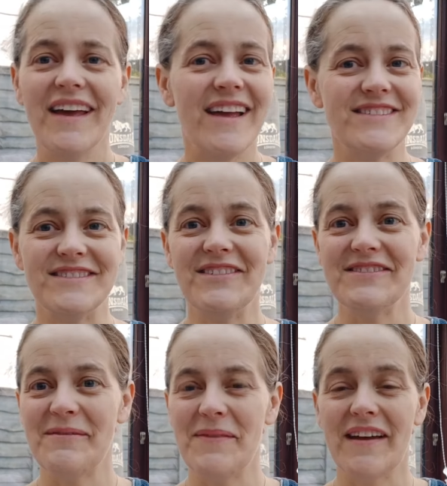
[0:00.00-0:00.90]
It's not
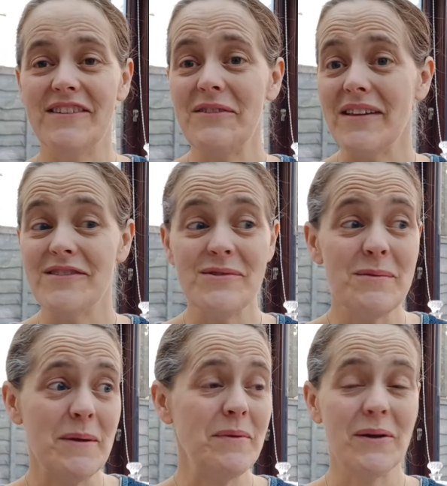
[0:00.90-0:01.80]
something I do. And to the
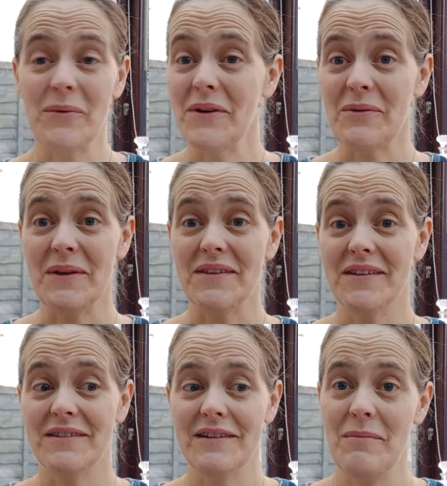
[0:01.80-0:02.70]
people I work with
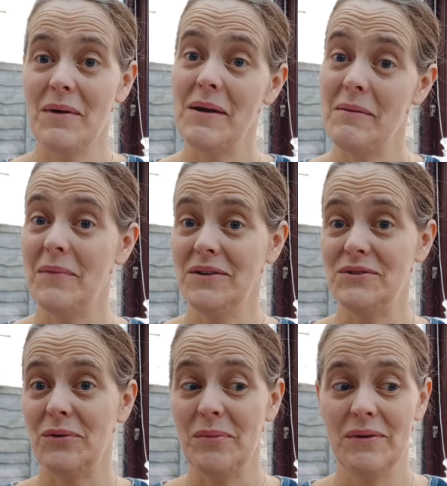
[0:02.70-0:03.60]
in my
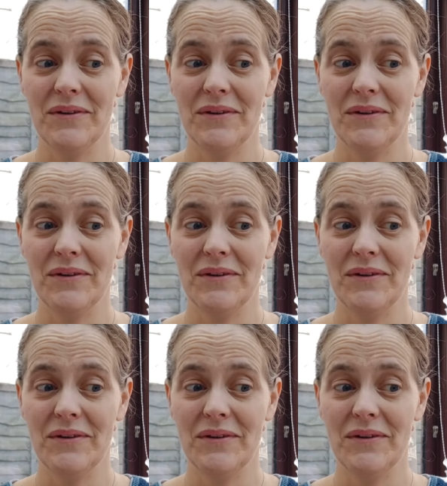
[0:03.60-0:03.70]
shop,